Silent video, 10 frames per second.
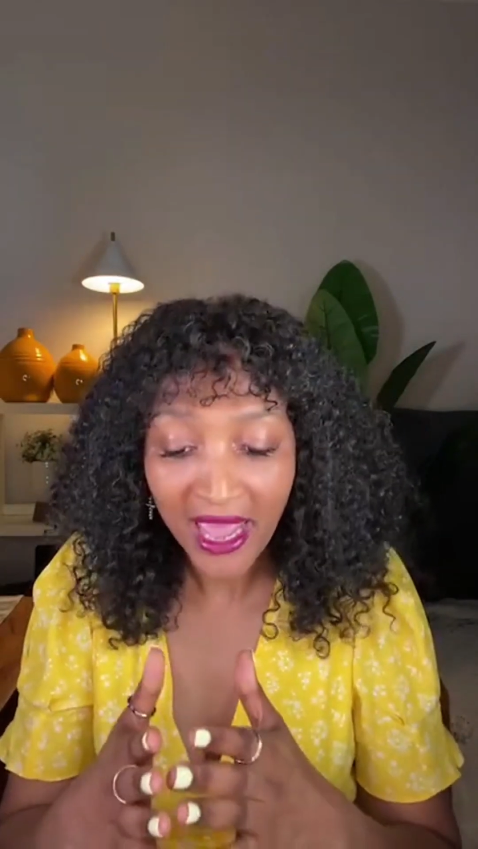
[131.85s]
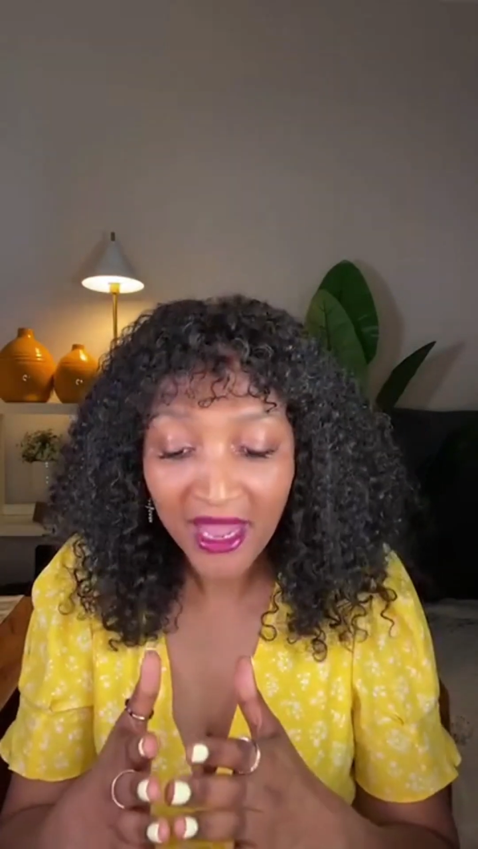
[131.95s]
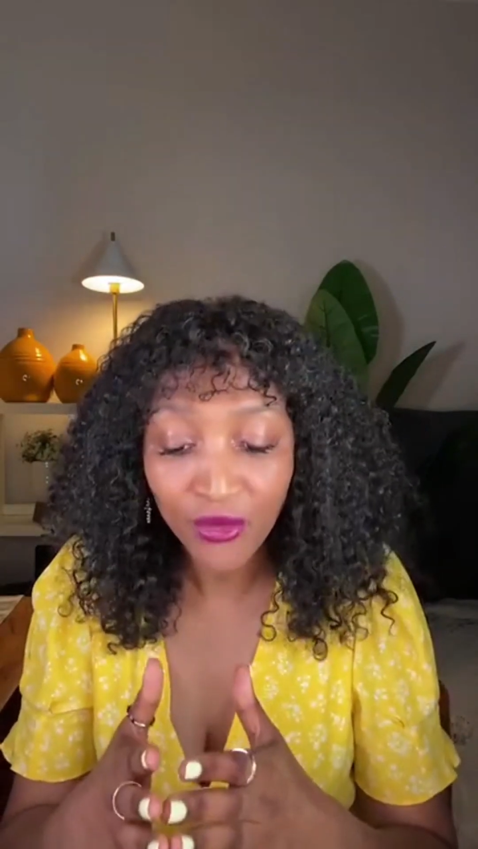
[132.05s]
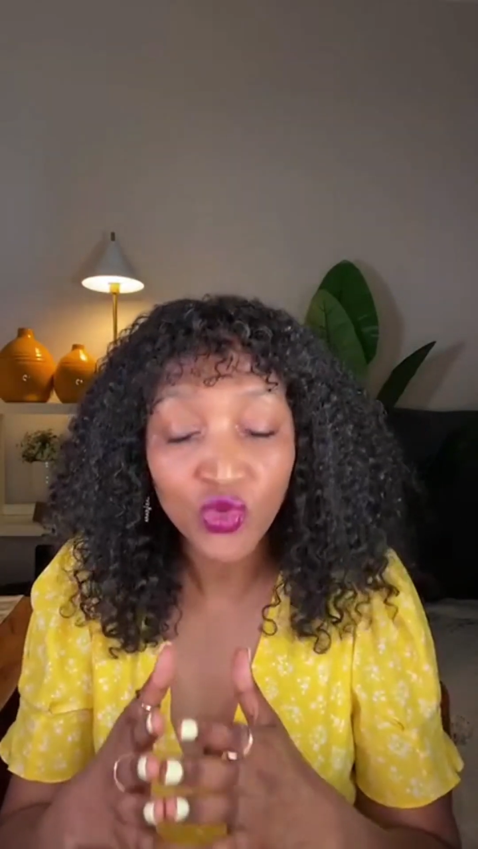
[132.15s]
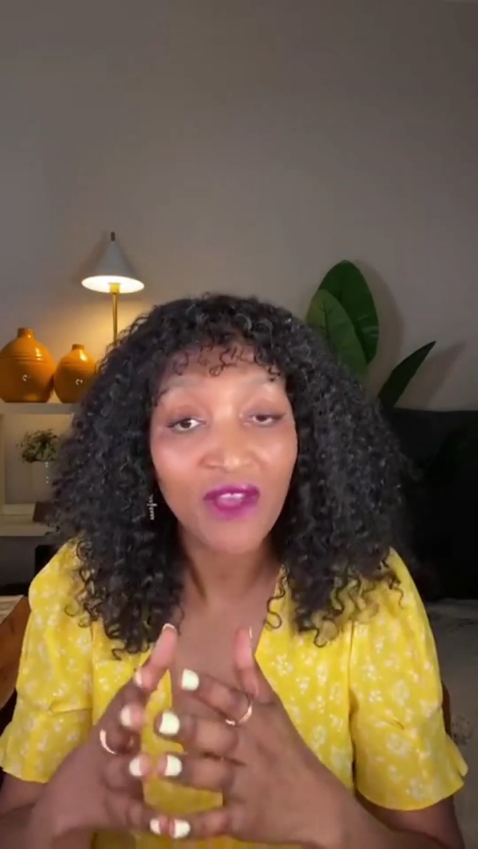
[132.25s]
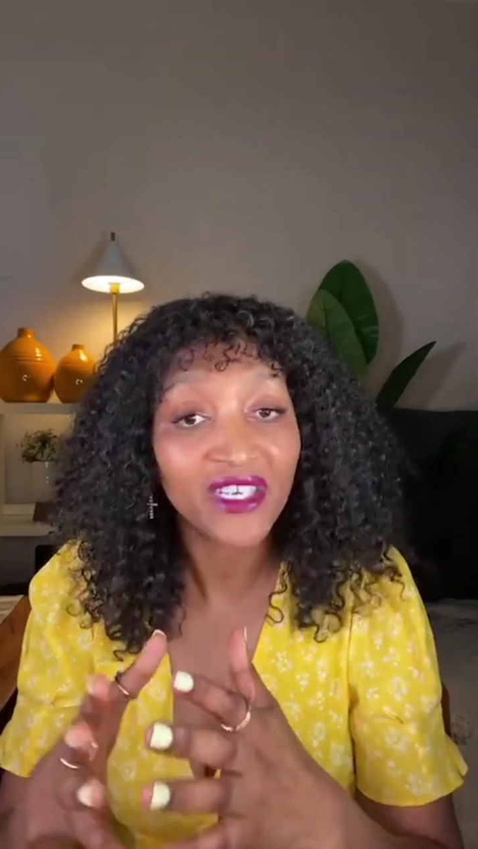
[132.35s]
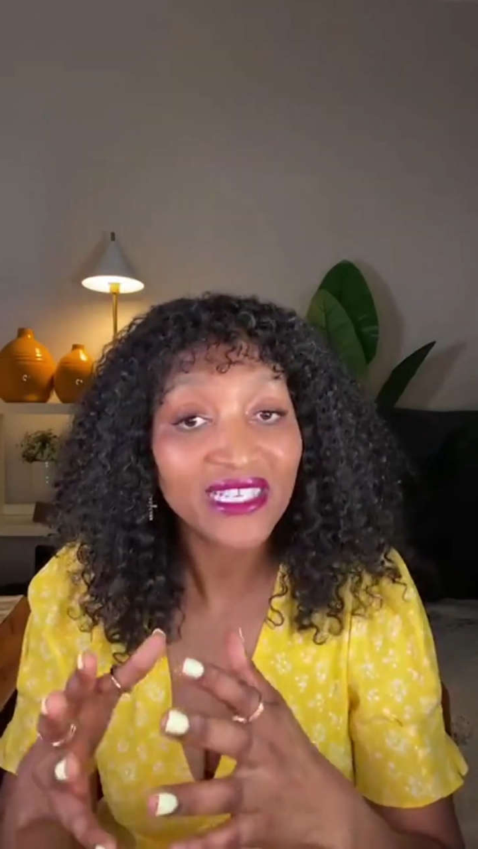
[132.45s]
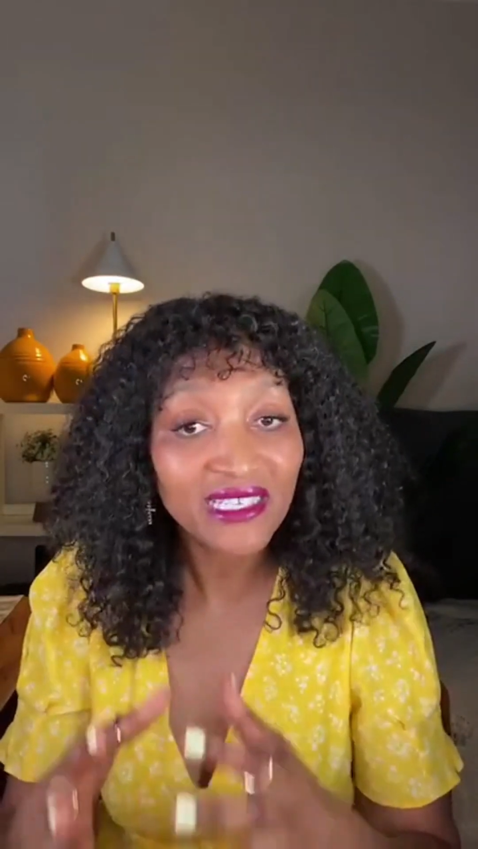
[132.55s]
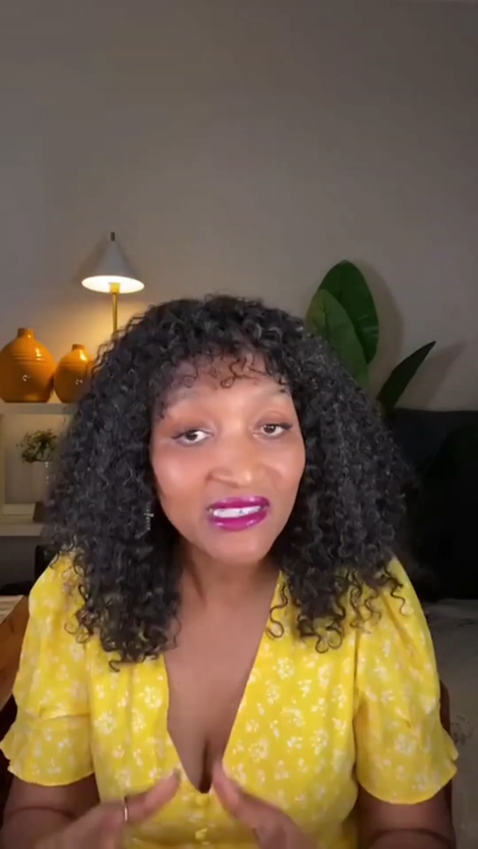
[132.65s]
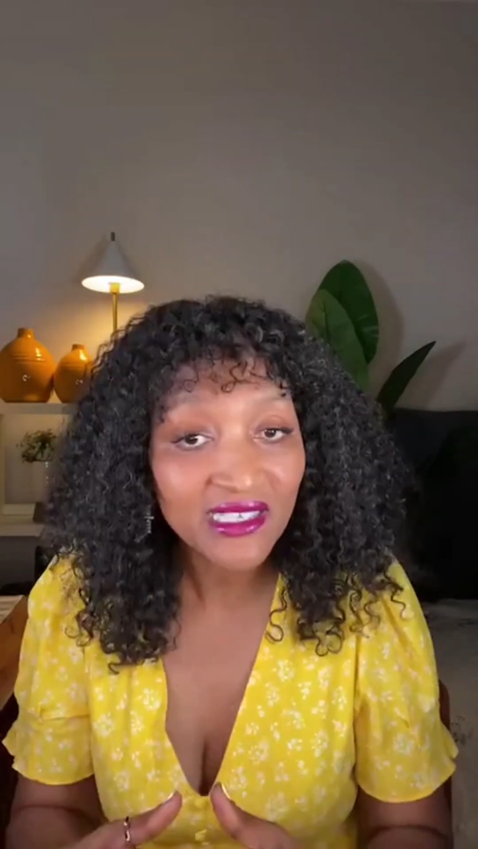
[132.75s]
have
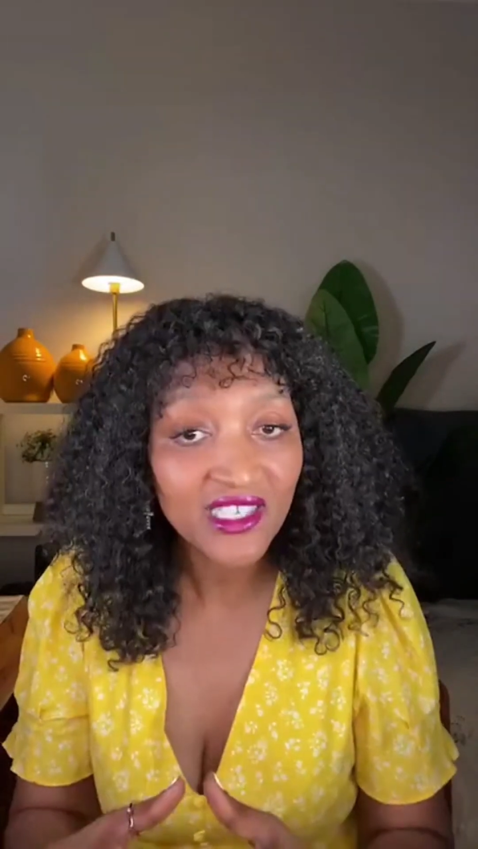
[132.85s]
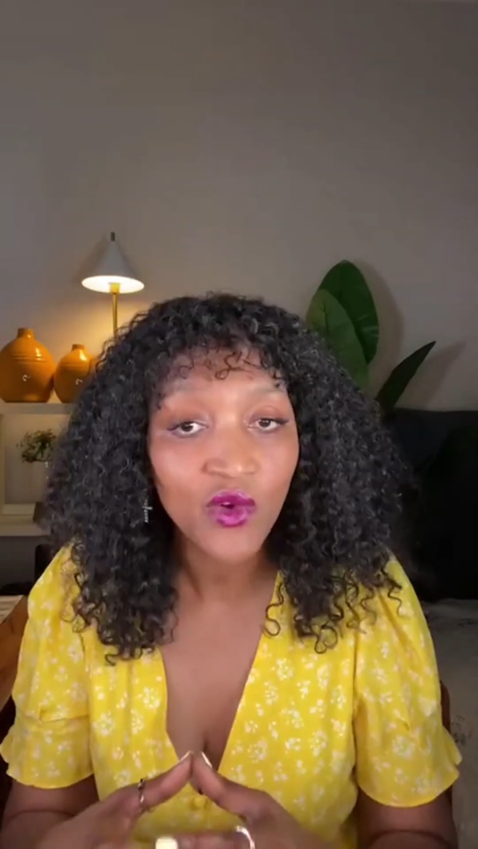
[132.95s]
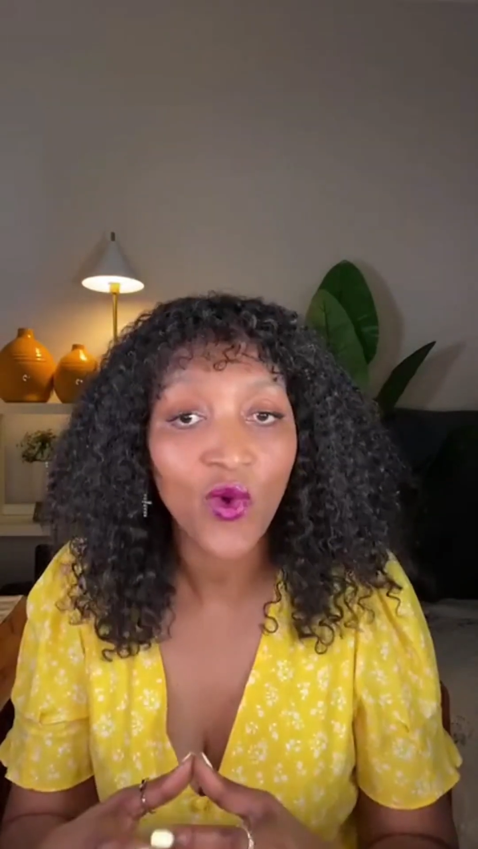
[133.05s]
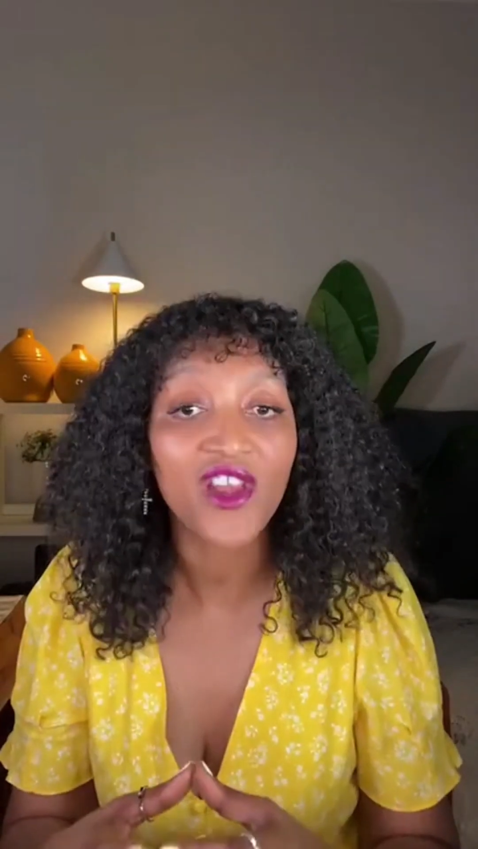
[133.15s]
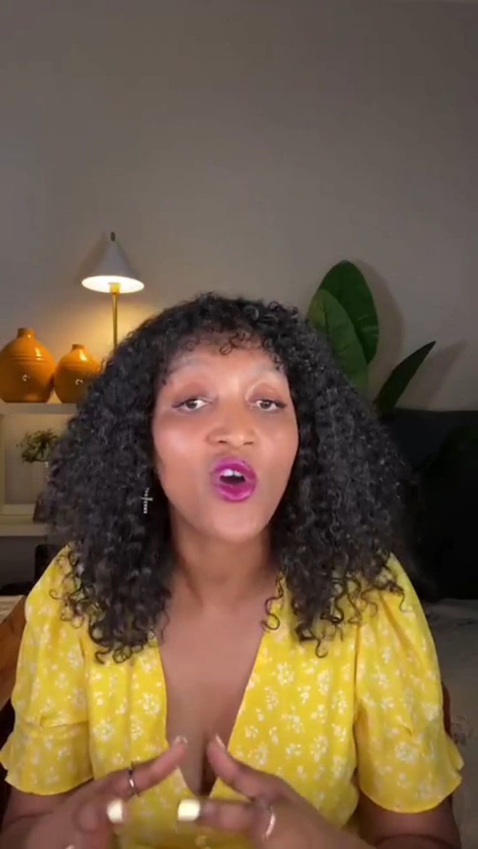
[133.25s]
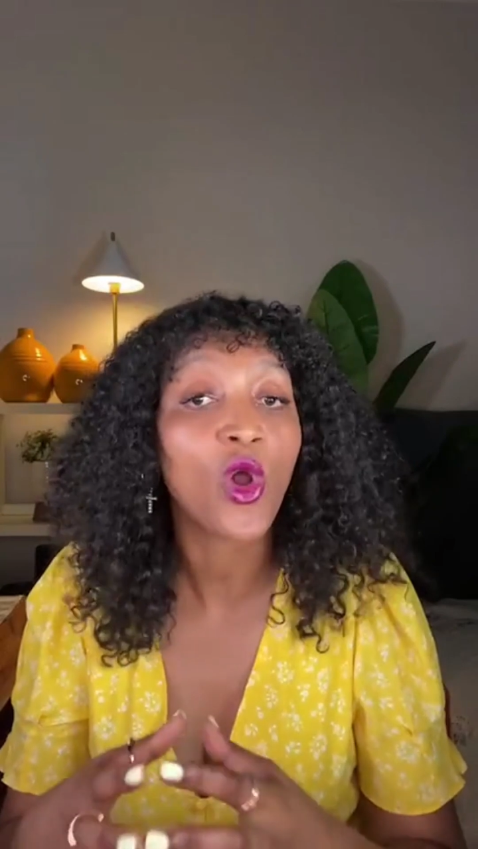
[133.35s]
electricity when